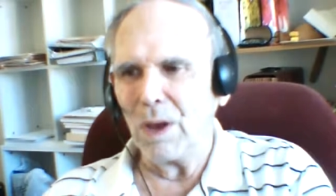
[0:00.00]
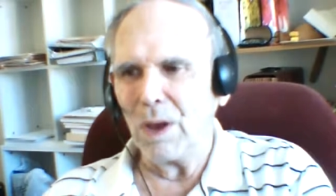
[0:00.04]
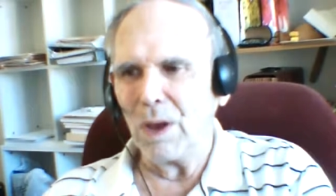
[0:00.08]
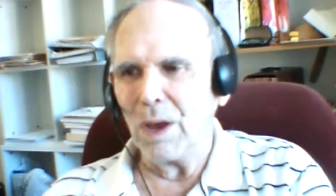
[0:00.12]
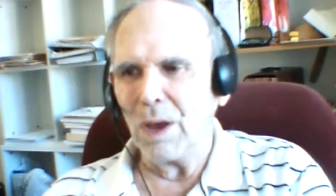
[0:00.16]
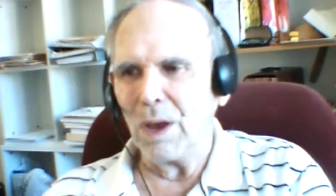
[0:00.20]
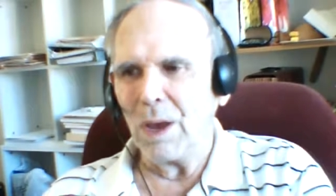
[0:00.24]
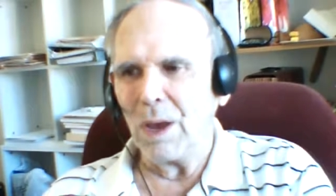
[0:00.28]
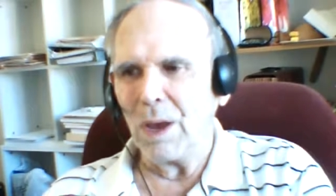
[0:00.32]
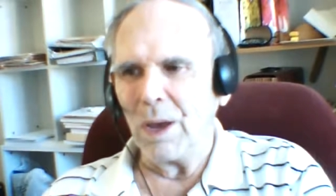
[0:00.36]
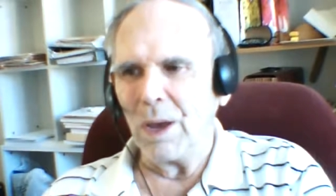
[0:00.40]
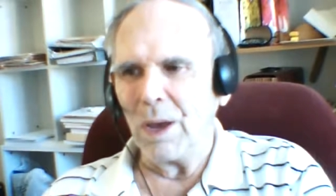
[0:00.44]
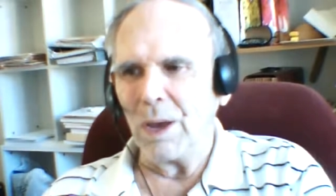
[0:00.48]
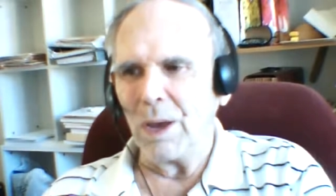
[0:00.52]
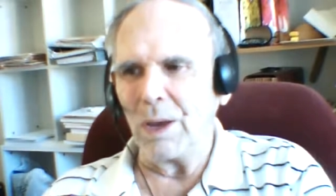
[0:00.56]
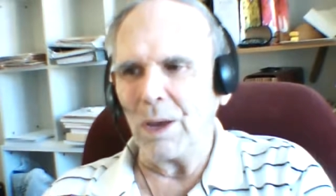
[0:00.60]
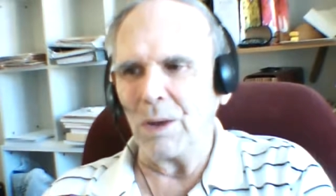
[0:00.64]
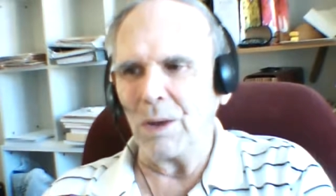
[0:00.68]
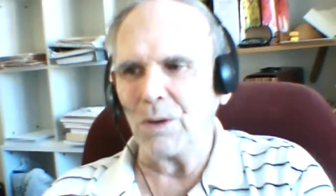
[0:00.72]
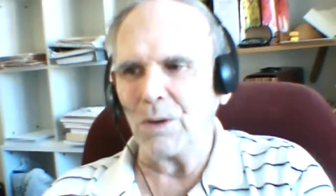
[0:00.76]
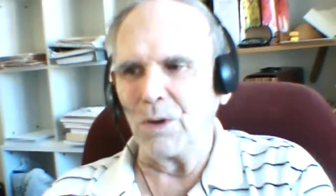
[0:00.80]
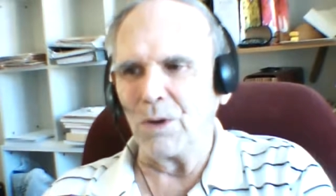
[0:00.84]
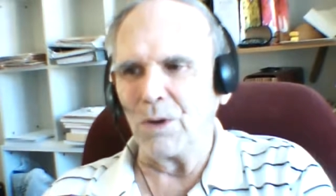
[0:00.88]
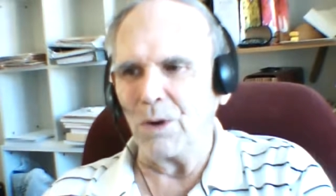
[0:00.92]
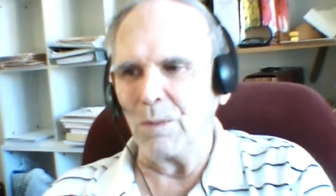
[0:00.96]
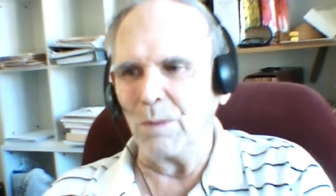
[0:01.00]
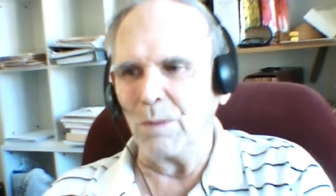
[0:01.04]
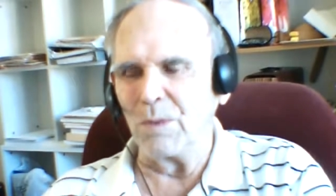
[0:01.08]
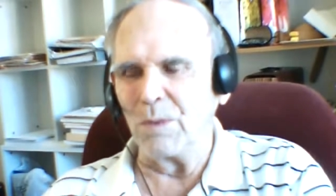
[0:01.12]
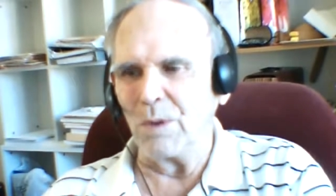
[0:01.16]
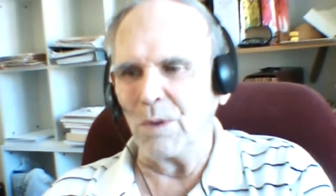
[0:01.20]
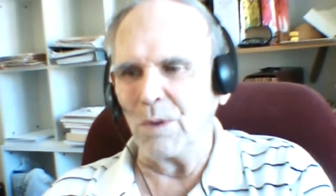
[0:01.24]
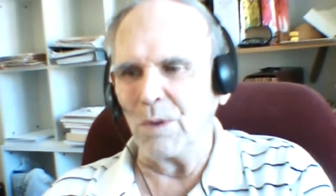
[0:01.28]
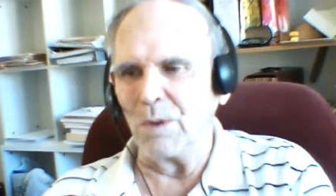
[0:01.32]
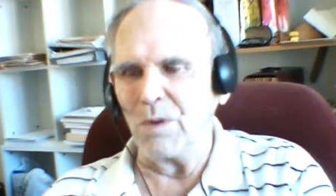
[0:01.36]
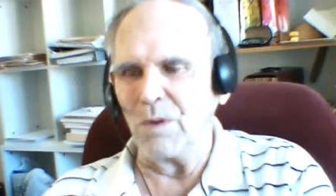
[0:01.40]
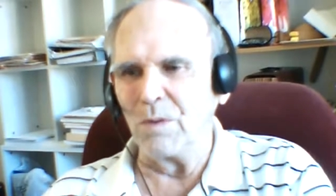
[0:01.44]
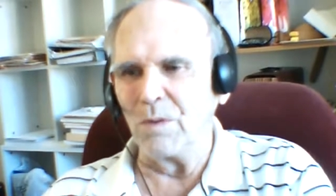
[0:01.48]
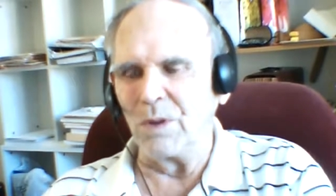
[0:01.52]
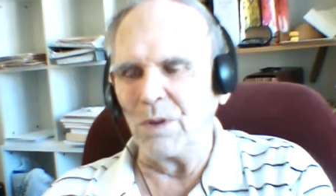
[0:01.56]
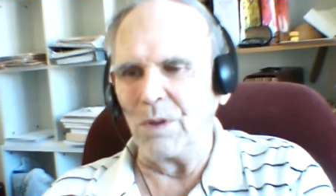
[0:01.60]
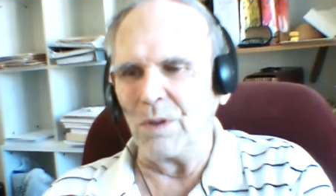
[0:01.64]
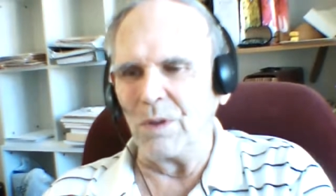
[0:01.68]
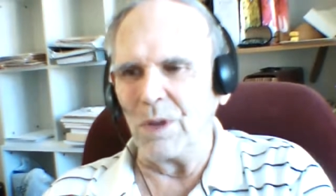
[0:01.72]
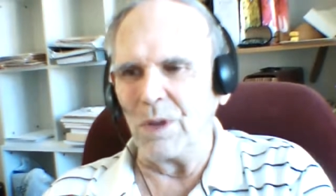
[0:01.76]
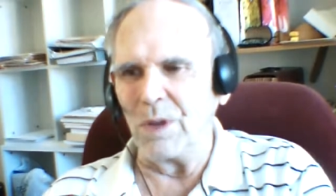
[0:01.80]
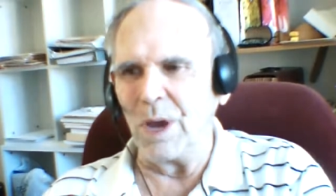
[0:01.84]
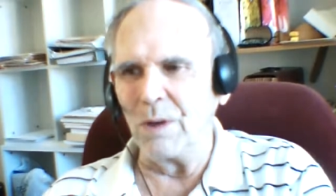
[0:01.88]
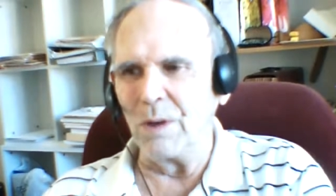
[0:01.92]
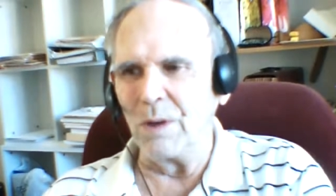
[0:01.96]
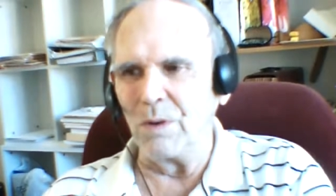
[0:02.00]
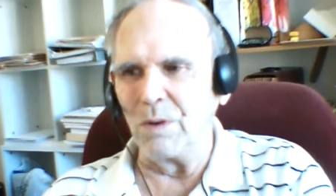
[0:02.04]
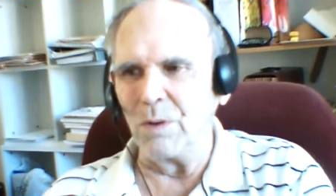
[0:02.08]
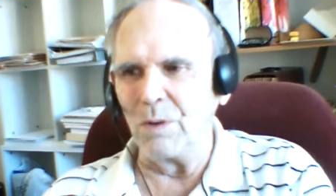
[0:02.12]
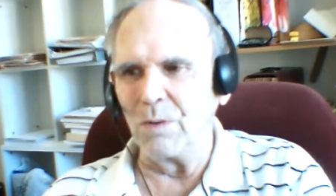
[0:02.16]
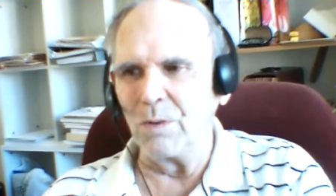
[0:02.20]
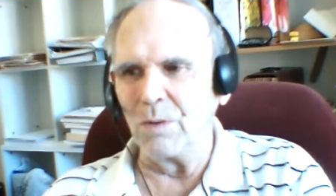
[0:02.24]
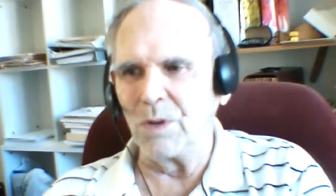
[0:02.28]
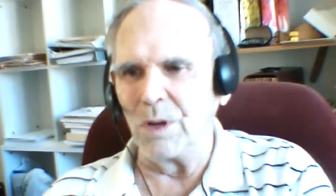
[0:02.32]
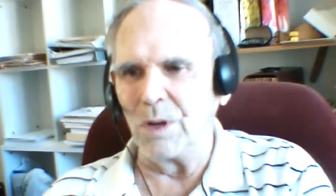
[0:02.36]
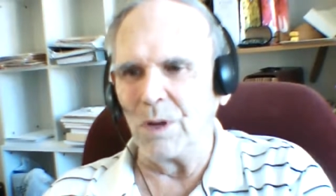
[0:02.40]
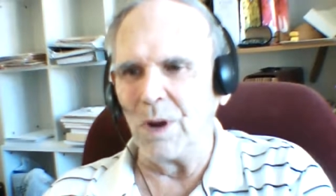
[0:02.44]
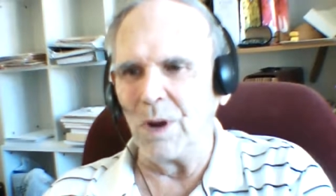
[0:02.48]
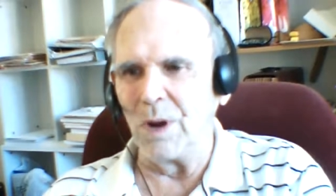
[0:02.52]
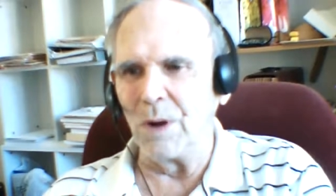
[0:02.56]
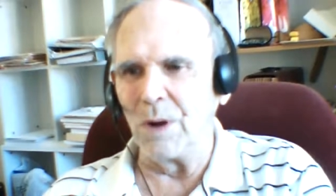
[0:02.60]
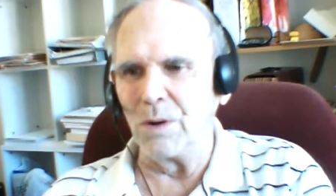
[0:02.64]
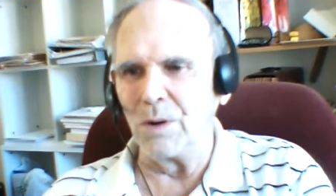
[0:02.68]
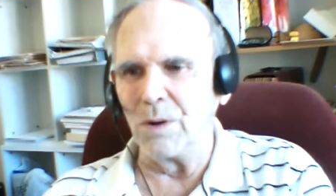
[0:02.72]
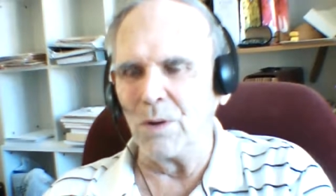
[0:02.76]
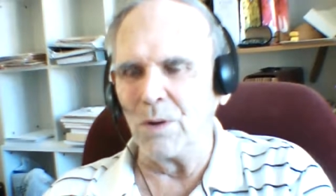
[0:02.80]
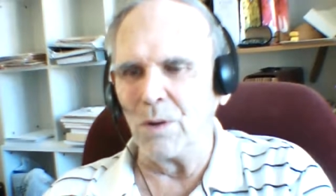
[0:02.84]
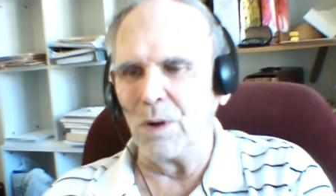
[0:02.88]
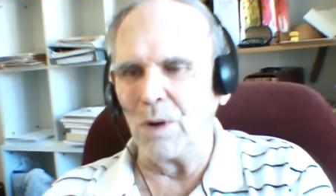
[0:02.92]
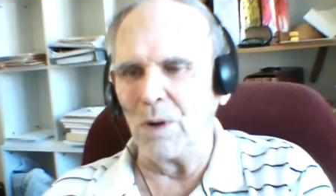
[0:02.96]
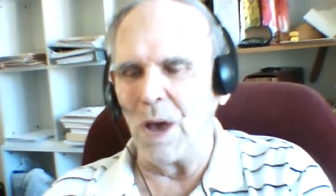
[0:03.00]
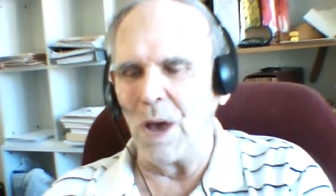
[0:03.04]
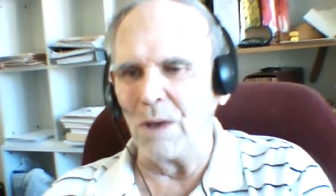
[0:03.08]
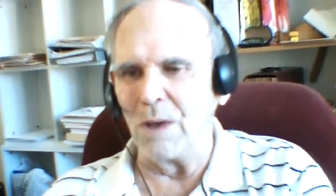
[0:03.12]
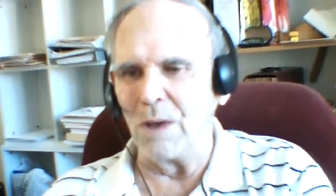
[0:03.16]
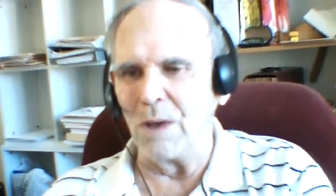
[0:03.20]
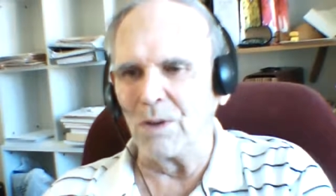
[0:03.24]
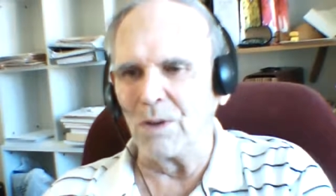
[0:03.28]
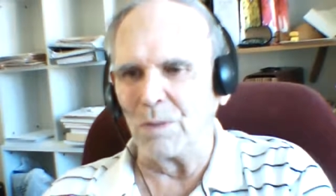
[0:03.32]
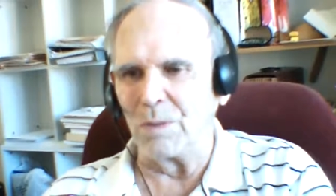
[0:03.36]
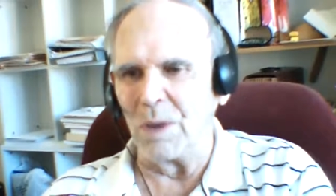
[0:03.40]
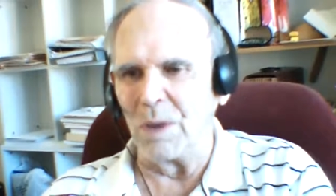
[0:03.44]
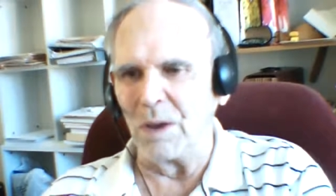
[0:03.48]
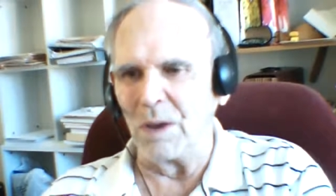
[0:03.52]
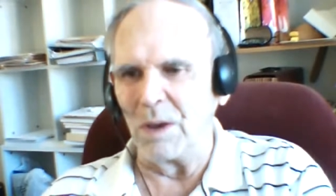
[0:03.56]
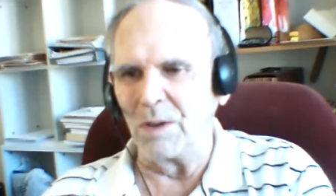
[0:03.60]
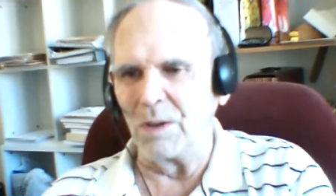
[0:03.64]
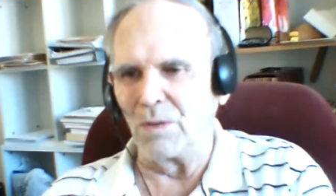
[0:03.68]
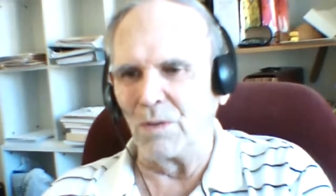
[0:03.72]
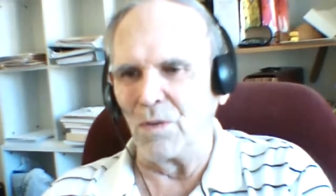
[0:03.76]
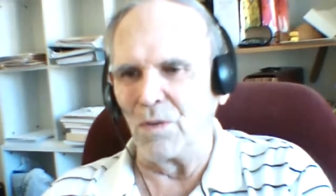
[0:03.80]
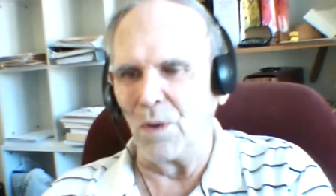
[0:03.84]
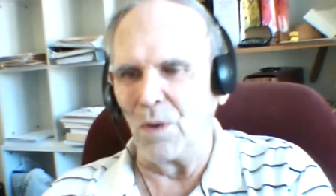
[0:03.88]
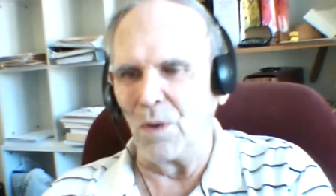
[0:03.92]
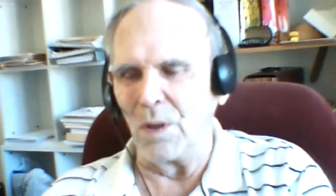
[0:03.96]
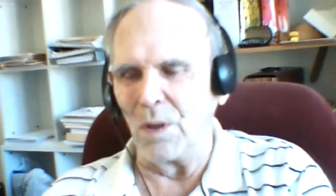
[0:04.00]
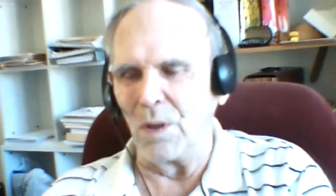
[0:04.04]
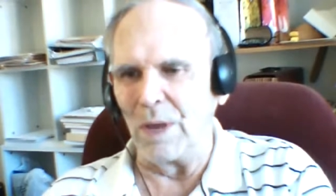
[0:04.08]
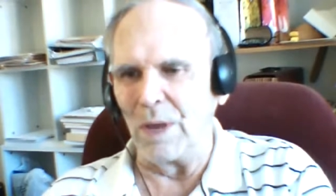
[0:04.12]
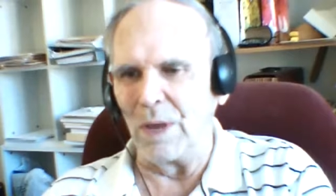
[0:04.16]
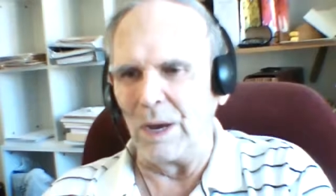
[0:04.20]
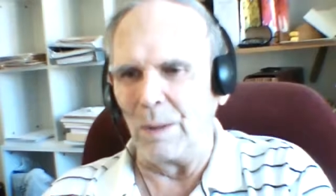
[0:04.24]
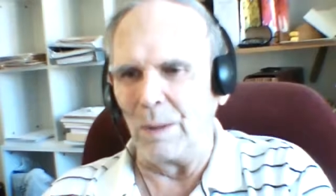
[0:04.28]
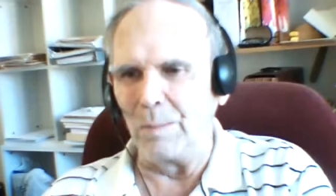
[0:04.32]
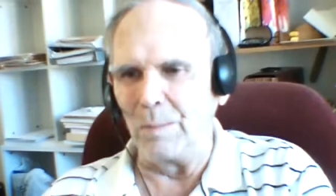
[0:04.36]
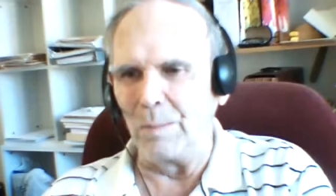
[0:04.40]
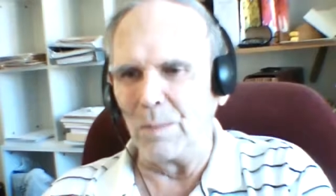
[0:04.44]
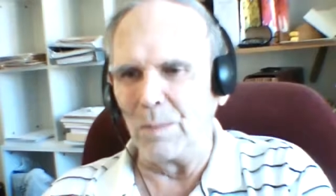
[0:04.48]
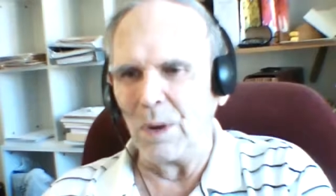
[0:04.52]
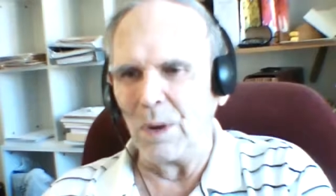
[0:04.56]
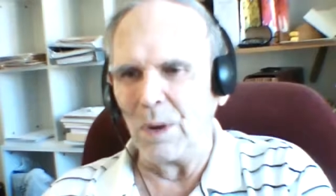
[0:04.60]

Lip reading: in terms of using the unused and underutilized space for them